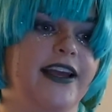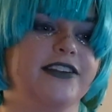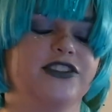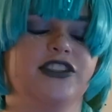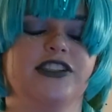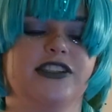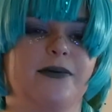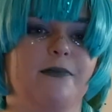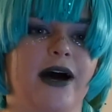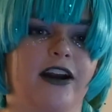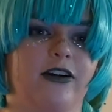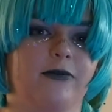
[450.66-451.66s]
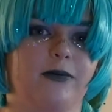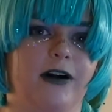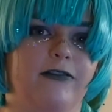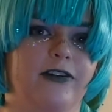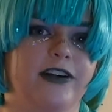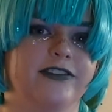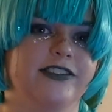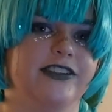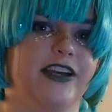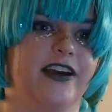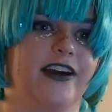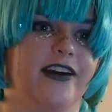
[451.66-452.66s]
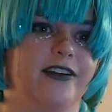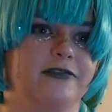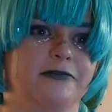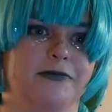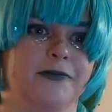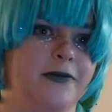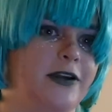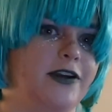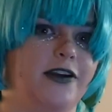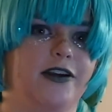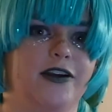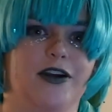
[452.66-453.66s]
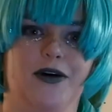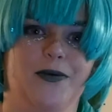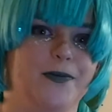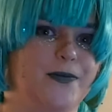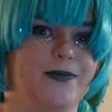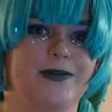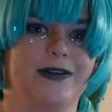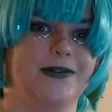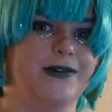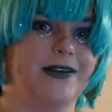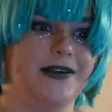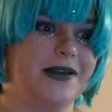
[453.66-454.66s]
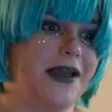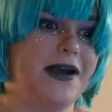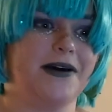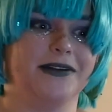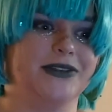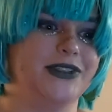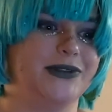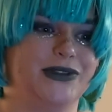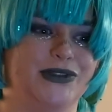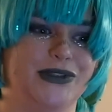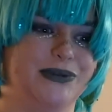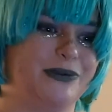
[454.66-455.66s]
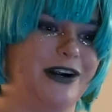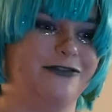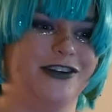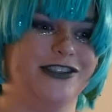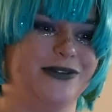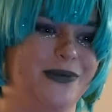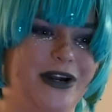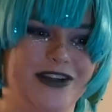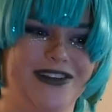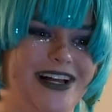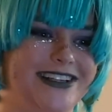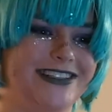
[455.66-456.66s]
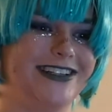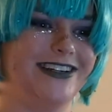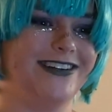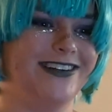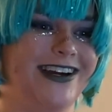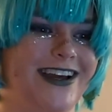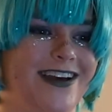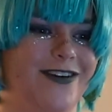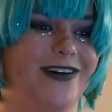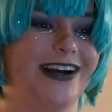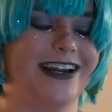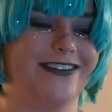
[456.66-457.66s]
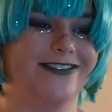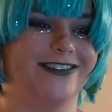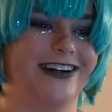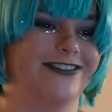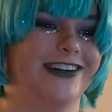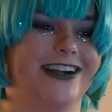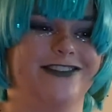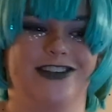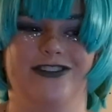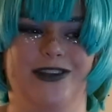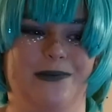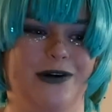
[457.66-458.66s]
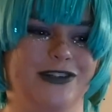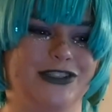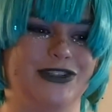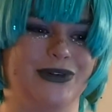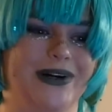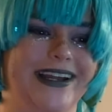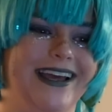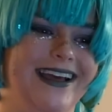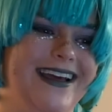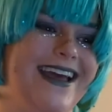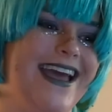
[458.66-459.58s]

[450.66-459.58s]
It's just a matter of preference, and you know, yeah, just preference and what you like to do, whatever gives you the most joy.